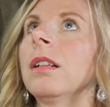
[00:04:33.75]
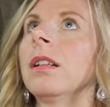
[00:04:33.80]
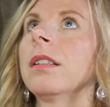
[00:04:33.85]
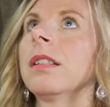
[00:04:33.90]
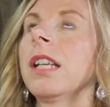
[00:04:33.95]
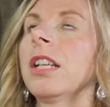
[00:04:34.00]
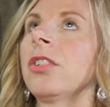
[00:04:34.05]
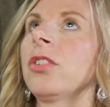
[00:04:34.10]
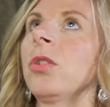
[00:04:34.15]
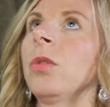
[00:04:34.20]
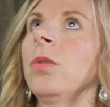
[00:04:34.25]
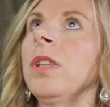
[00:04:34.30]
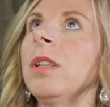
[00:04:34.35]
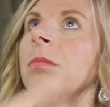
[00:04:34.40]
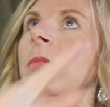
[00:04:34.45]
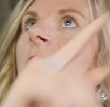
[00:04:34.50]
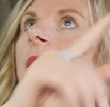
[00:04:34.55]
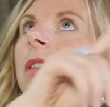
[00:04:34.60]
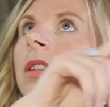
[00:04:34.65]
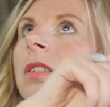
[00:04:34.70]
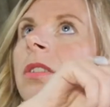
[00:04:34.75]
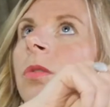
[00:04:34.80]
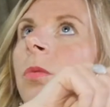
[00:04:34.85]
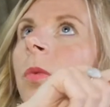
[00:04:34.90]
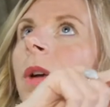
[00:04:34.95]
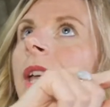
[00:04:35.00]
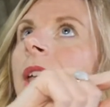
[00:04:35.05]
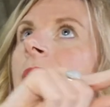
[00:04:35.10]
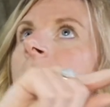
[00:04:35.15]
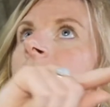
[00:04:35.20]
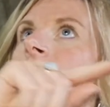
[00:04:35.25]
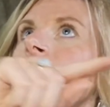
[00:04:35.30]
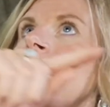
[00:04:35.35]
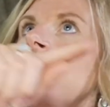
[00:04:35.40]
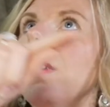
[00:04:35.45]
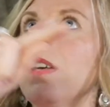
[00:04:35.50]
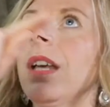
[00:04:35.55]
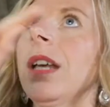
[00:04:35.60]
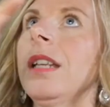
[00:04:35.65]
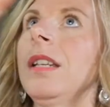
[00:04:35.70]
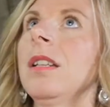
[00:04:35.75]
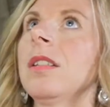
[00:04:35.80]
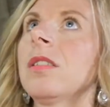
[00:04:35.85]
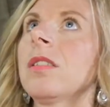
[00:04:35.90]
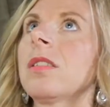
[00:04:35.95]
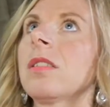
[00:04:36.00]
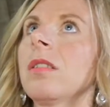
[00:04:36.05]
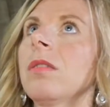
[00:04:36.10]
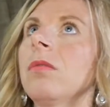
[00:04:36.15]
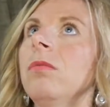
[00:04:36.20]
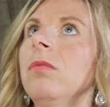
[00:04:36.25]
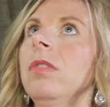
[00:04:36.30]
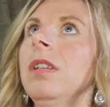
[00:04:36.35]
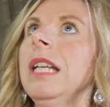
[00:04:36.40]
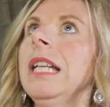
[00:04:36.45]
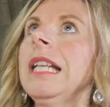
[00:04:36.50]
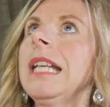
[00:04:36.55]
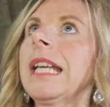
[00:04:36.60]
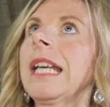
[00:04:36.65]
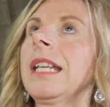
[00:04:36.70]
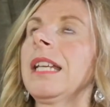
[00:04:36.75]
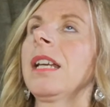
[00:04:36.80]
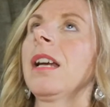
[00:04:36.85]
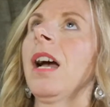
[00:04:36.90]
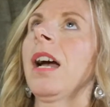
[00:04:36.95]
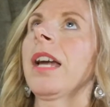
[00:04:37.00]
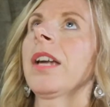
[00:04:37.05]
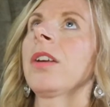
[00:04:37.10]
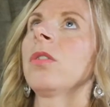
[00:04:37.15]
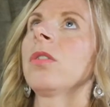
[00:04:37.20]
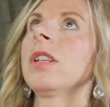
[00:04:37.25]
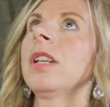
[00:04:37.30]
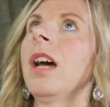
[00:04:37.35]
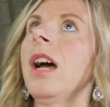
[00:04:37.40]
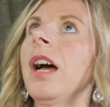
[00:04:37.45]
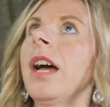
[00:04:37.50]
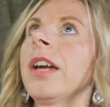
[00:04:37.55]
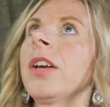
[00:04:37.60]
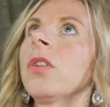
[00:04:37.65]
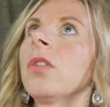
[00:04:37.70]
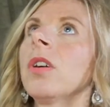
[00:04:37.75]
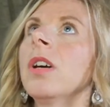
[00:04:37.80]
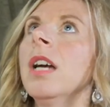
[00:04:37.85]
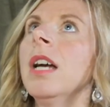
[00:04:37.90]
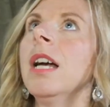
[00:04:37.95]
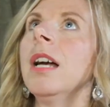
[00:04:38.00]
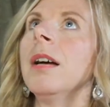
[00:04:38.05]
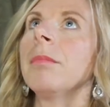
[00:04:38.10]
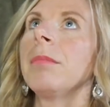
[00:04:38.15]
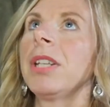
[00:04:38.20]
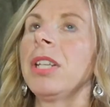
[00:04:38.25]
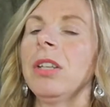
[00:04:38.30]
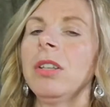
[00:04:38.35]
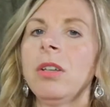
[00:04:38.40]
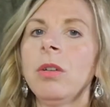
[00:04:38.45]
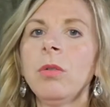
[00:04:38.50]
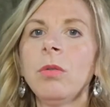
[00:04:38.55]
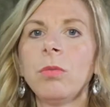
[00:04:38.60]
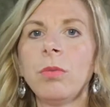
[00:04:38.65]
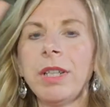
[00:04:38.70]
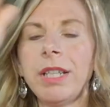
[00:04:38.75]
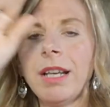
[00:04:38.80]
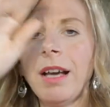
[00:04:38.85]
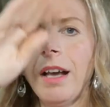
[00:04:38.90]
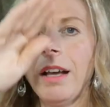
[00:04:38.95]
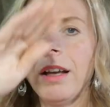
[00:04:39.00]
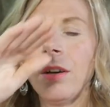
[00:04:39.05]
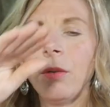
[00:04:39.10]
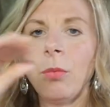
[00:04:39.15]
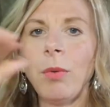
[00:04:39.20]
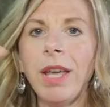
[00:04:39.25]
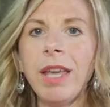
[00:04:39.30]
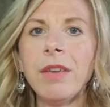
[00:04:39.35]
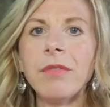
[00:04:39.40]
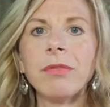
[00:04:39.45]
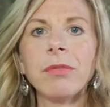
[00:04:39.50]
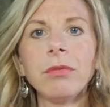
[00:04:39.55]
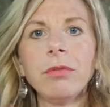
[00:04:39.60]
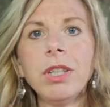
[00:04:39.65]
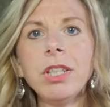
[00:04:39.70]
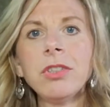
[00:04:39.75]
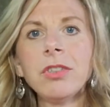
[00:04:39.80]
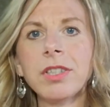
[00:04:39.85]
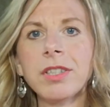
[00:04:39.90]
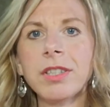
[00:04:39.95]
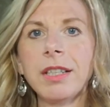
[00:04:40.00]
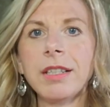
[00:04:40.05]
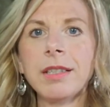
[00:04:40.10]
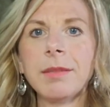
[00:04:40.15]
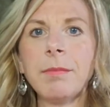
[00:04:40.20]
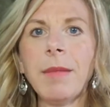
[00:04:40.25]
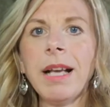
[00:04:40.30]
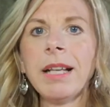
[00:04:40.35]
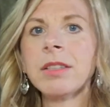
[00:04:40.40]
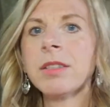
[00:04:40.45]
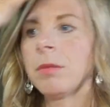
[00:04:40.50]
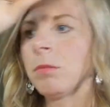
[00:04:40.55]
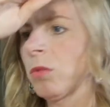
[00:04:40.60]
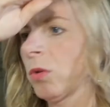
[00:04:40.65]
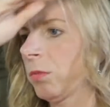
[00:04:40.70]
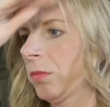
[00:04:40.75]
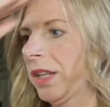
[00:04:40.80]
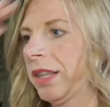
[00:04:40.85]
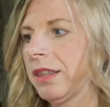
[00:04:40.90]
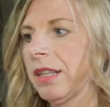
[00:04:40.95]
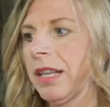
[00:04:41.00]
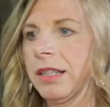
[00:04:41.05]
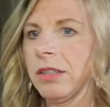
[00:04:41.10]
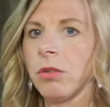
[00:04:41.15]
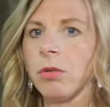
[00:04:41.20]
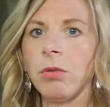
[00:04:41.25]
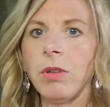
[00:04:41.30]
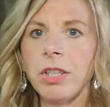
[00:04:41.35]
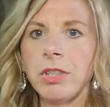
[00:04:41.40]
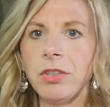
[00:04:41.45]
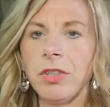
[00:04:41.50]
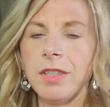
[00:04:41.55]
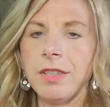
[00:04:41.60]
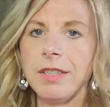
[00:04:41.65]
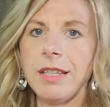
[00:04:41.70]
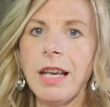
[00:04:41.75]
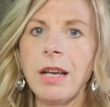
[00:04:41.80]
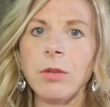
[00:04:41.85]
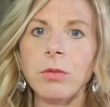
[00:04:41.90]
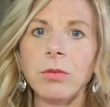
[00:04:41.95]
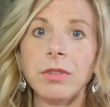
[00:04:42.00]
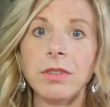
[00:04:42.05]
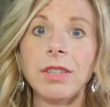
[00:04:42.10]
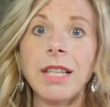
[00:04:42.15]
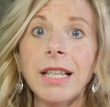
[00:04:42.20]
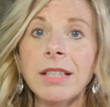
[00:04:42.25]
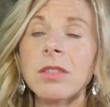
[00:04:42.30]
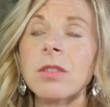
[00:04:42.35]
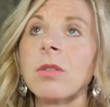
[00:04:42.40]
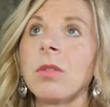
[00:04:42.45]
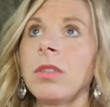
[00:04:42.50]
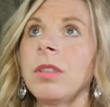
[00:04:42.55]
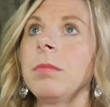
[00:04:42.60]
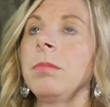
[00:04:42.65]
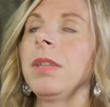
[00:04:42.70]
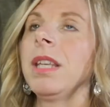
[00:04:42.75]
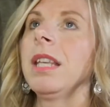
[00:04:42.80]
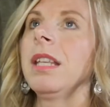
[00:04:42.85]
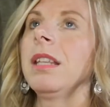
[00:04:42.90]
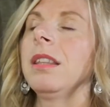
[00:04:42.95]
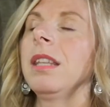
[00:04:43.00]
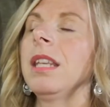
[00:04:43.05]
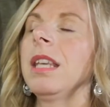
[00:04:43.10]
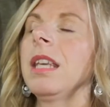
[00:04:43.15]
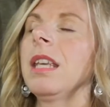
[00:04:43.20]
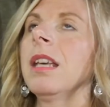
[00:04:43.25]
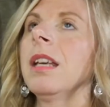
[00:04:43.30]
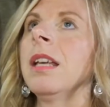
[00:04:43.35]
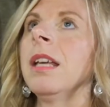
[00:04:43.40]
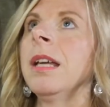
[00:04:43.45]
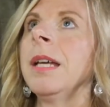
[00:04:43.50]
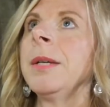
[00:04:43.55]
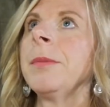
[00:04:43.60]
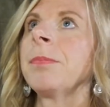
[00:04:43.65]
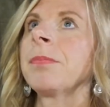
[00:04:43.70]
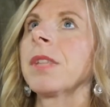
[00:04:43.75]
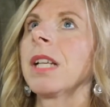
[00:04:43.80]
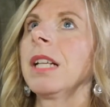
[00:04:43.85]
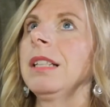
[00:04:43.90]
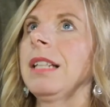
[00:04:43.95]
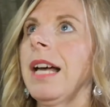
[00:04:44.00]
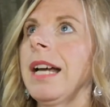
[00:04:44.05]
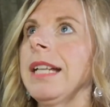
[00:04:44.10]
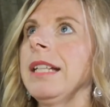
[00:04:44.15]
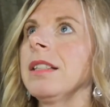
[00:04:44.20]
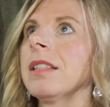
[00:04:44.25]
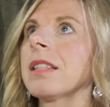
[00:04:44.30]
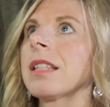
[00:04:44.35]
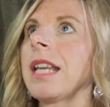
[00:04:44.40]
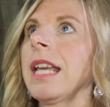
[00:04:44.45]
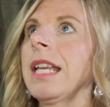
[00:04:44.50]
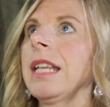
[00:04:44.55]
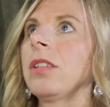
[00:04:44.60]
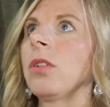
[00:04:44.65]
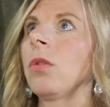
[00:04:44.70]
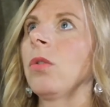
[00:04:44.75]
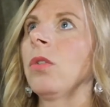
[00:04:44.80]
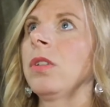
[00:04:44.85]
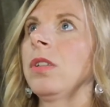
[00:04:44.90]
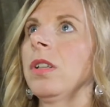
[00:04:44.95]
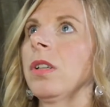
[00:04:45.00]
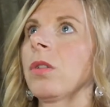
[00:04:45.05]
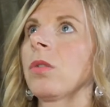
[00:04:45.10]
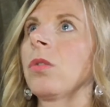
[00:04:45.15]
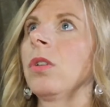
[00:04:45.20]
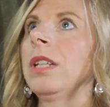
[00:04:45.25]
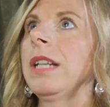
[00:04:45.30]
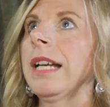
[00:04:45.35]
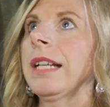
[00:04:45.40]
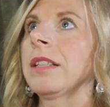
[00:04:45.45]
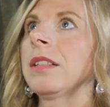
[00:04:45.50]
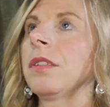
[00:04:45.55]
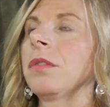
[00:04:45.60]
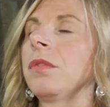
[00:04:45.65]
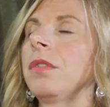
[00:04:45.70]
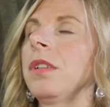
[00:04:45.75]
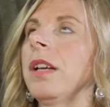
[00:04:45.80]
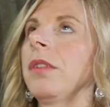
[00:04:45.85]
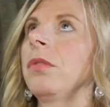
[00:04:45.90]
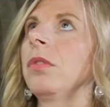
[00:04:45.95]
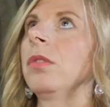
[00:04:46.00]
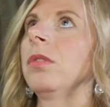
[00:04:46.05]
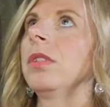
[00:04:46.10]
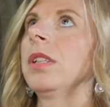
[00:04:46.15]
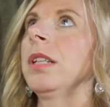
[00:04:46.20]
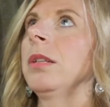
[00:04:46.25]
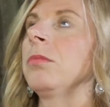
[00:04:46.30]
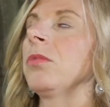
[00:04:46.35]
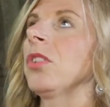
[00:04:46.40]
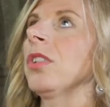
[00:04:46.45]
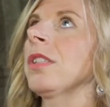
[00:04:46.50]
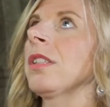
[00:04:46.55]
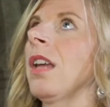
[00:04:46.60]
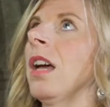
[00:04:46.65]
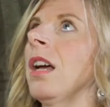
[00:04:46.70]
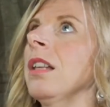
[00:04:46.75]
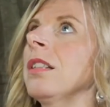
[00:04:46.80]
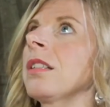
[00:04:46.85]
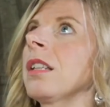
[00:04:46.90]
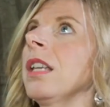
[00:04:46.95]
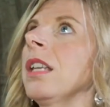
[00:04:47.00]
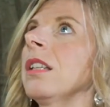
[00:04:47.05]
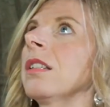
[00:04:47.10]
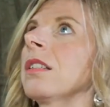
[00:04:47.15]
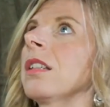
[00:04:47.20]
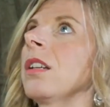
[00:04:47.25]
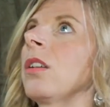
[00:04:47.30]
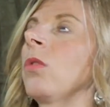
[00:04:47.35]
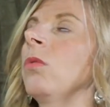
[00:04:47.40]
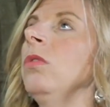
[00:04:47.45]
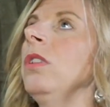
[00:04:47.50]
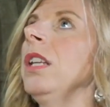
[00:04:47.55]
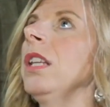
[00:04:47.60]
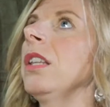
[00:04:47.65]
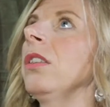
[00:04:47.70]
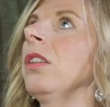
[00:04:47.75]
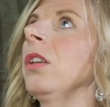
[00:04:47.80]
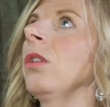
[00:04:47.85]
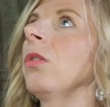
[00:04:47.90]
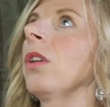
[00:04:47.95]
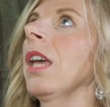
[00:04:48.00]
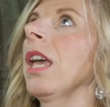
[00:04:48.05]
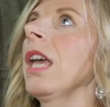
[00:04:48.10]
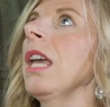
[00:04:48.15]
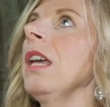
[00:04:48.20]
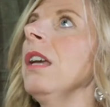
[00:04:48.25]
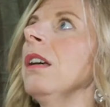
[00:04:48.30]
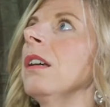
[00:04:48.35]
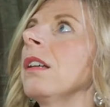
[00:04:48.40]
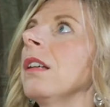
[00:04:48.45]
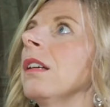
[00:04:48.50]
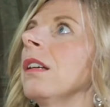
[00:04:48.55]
they're showing me this wave, and it's really getting higher and higher. But you know, when a wave reaches its maximum and then crashes down, that's going to be the Lion's Gate on a collective level. And I'm just asking, is that only in the UK?